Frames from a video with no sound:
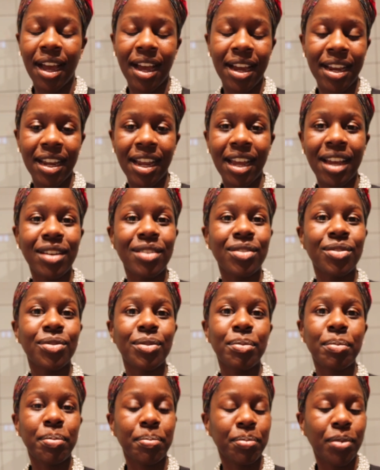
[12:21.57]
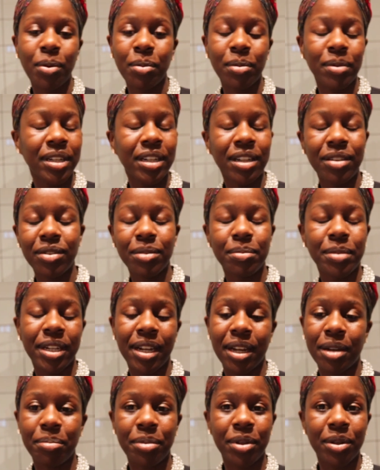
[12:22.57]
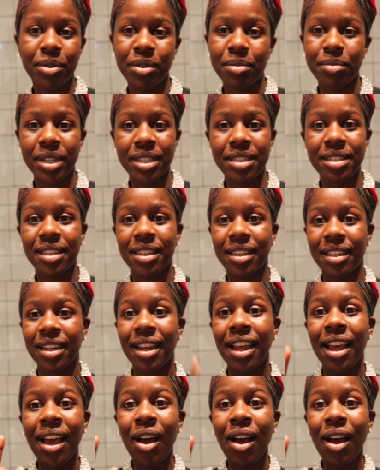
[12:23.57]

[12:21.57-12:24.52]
I have probably never been happier with my skin.